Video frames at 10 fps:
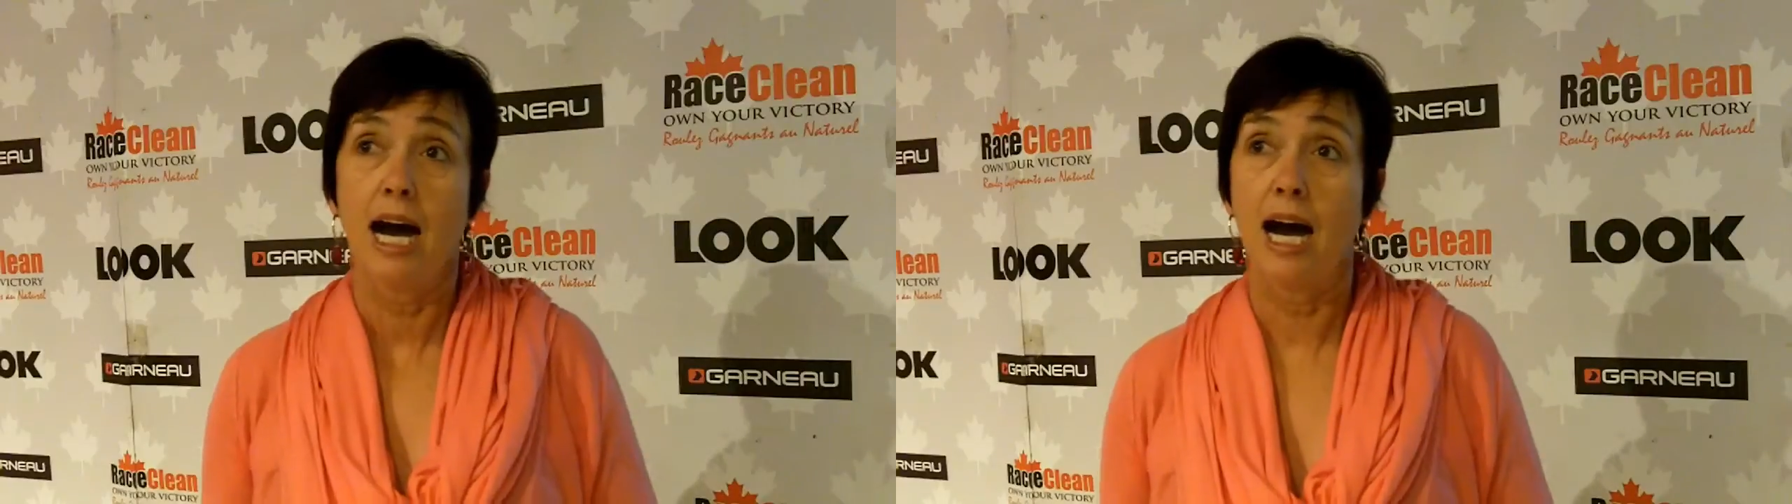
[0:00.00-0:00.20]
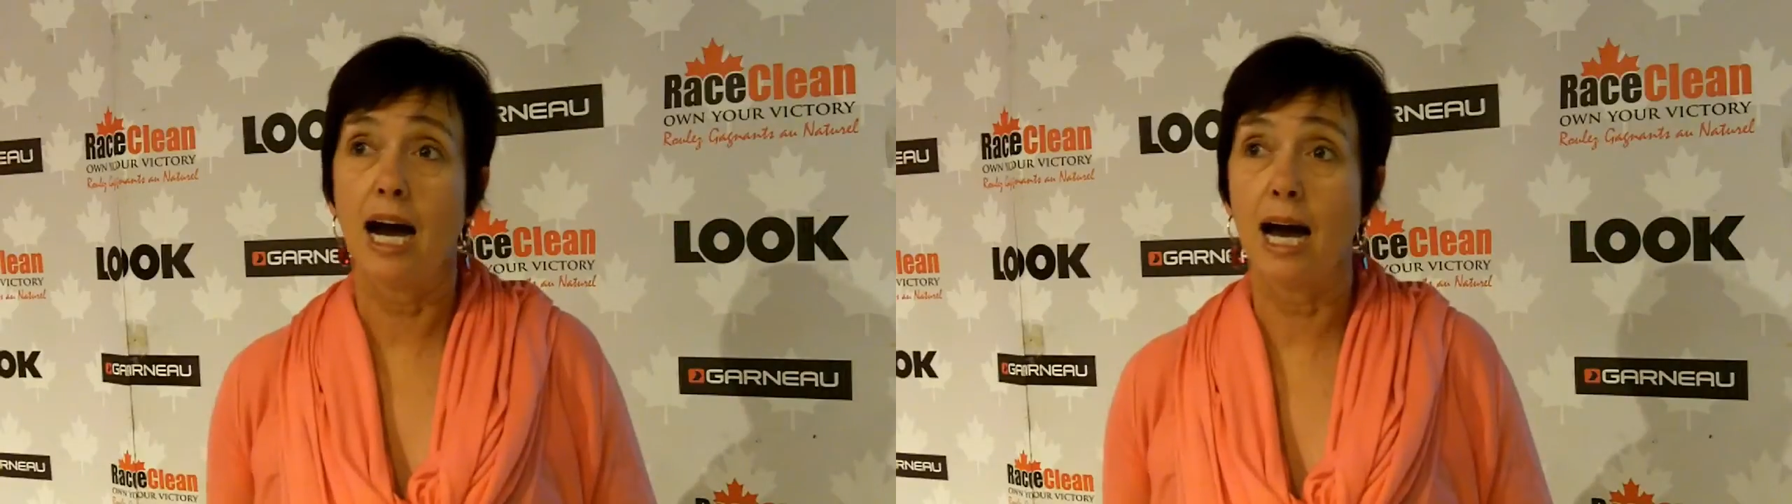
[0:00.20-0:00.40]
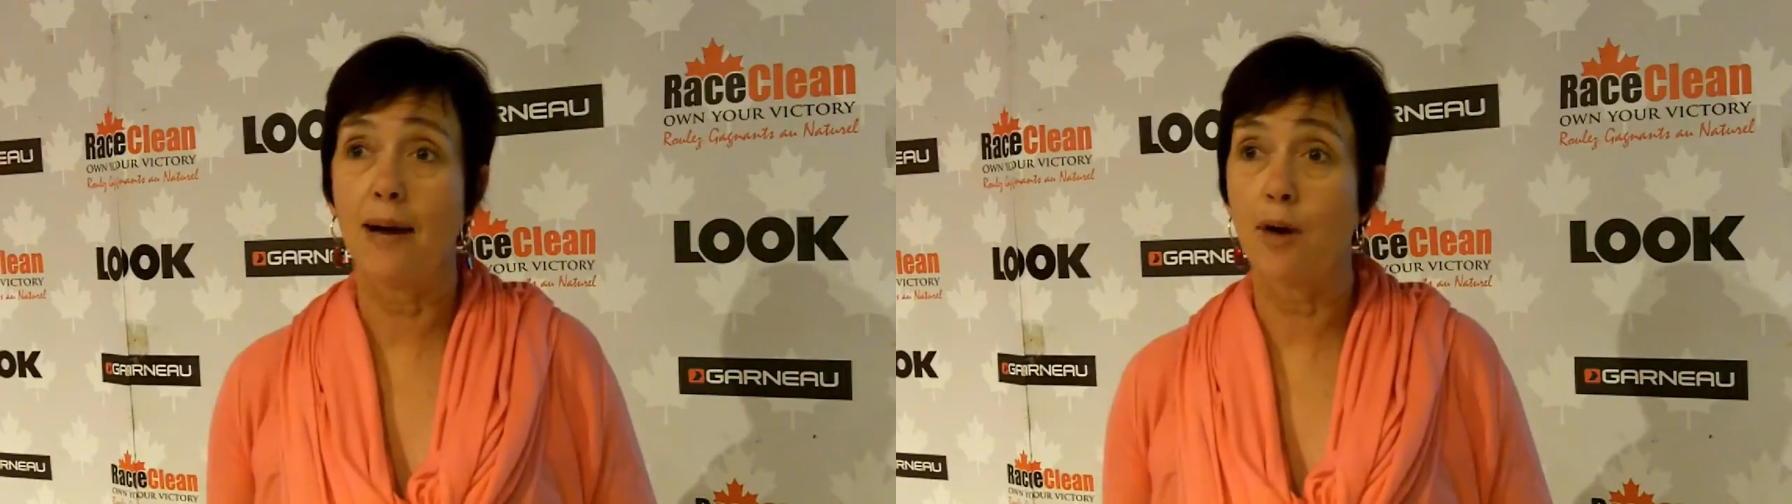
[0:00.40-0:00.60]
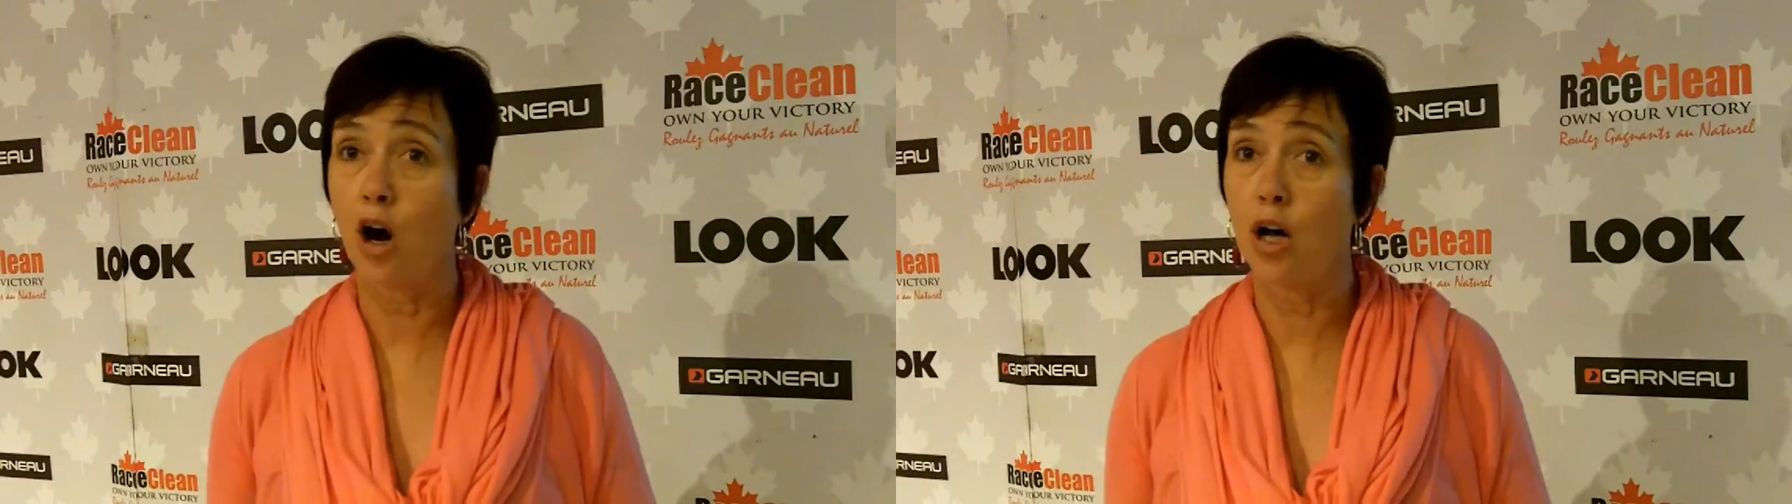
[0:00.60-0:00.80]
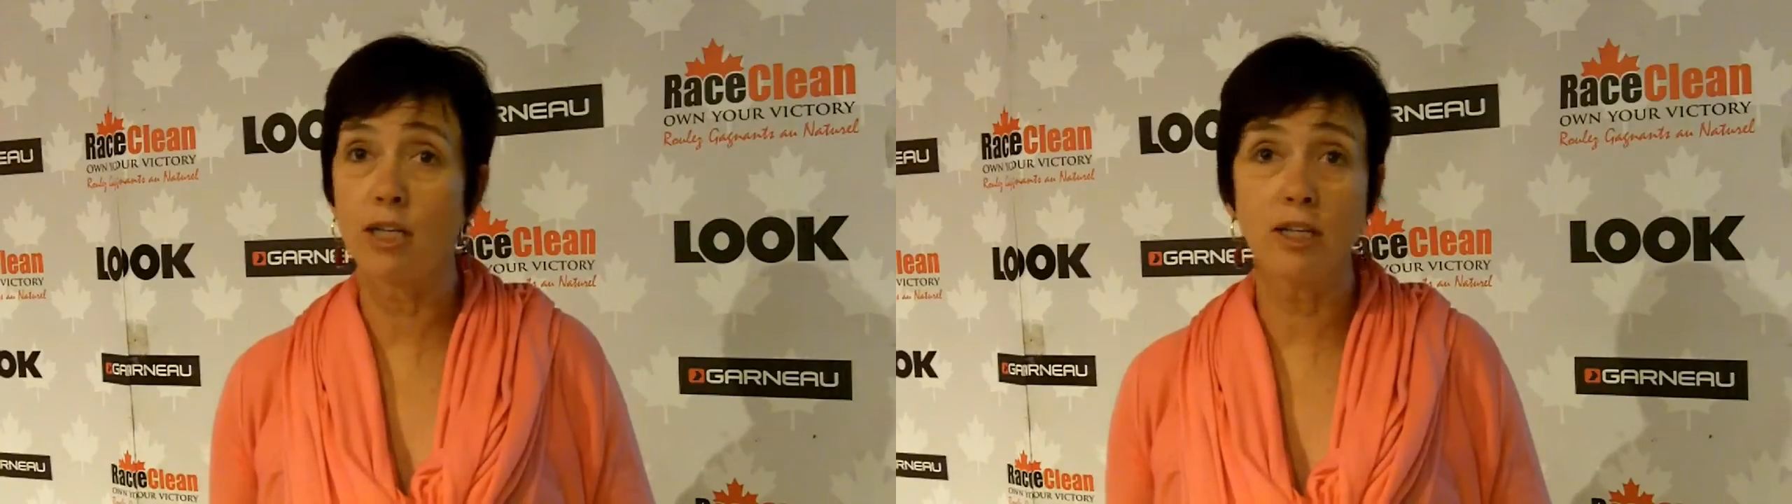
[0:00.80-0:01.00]
Uh,
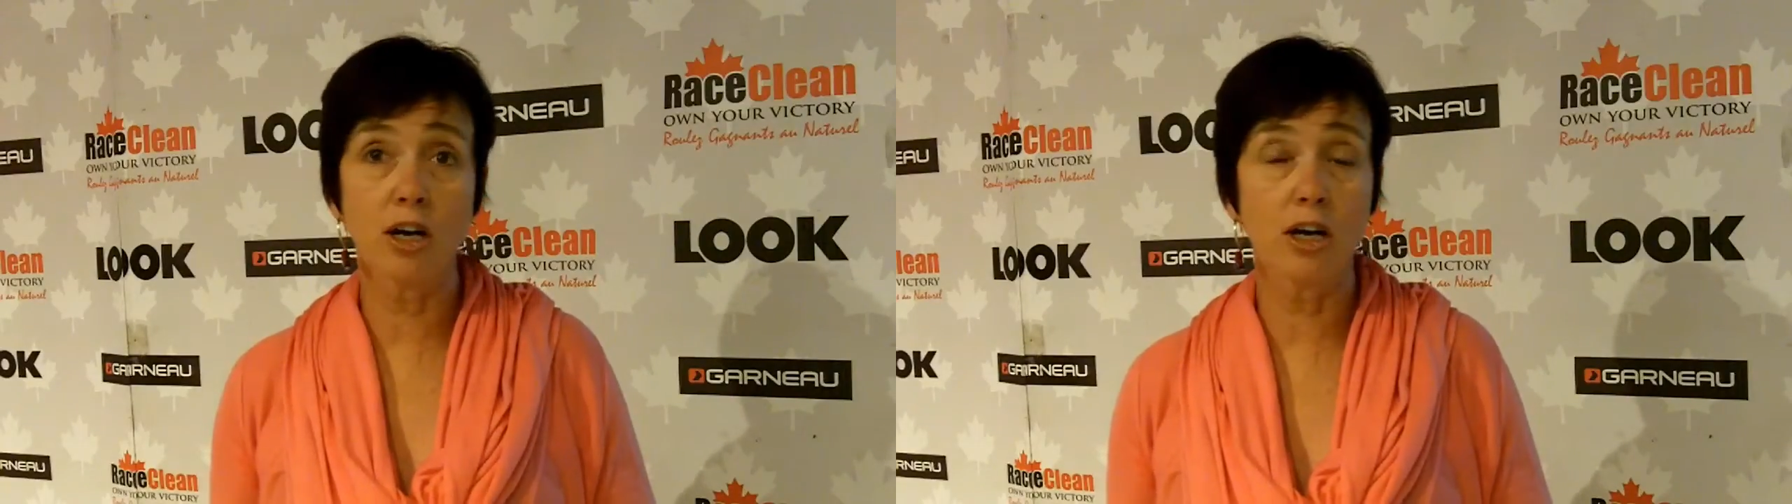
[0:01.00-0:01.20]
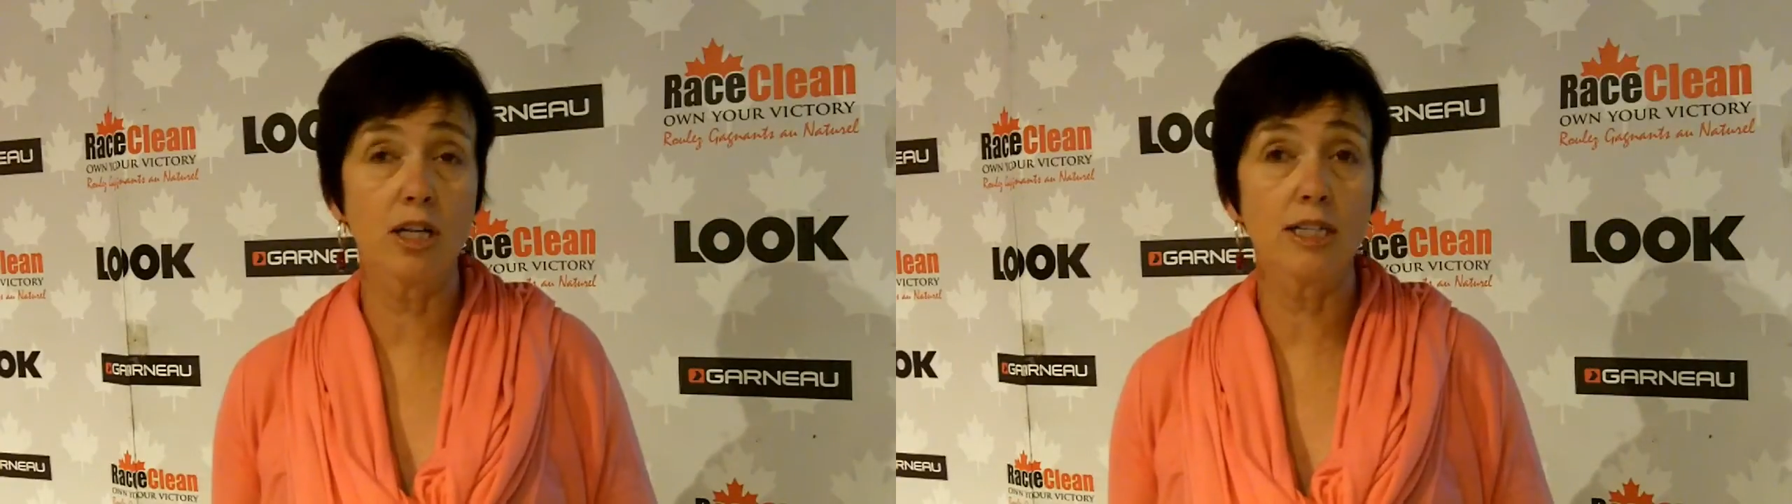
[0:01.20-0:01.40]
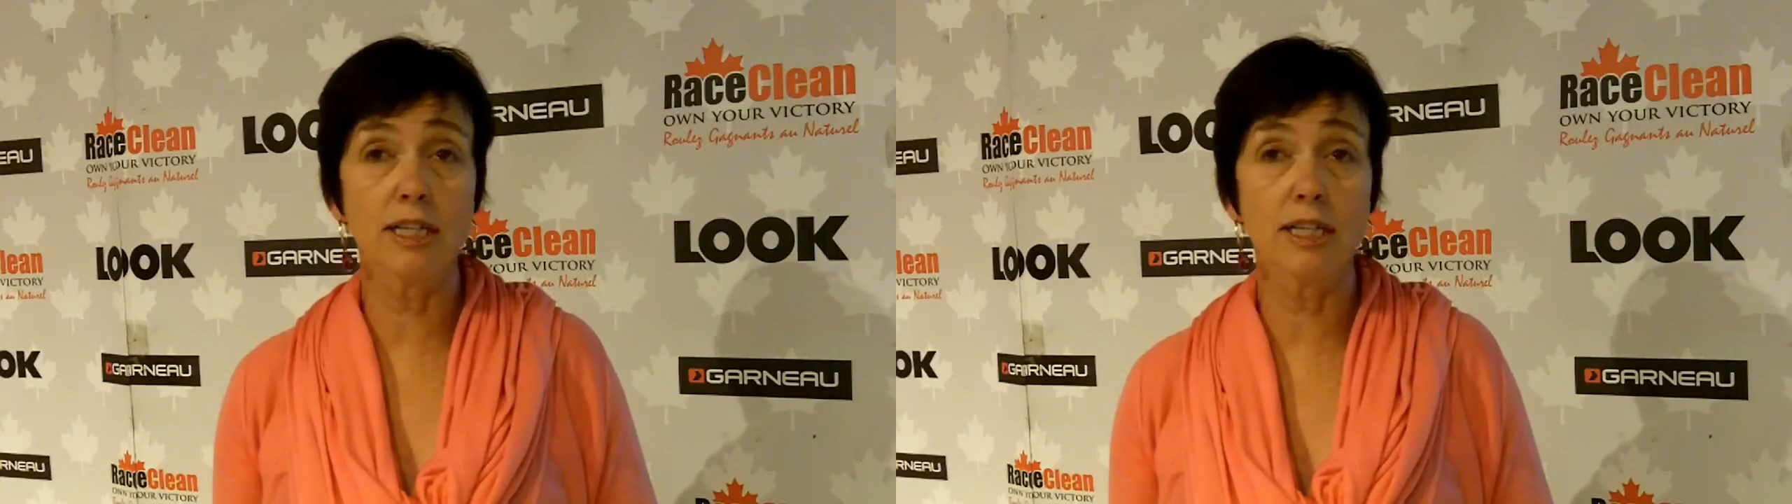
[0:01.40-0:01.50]
all in all